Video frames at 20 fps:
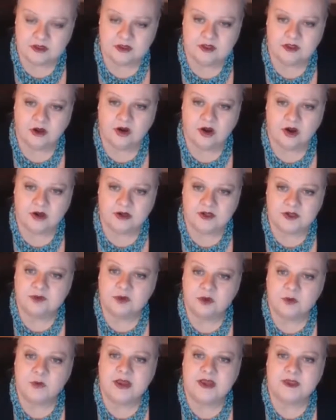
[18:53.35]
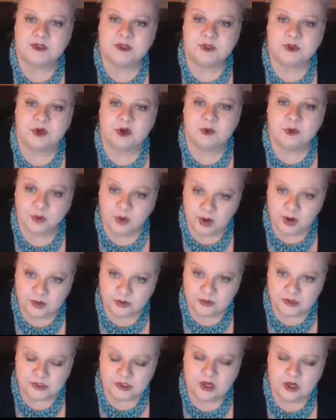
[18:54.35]
There are different ways to
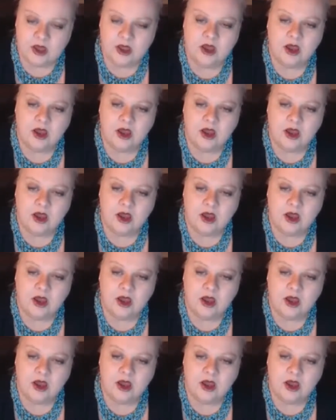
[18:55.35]
approach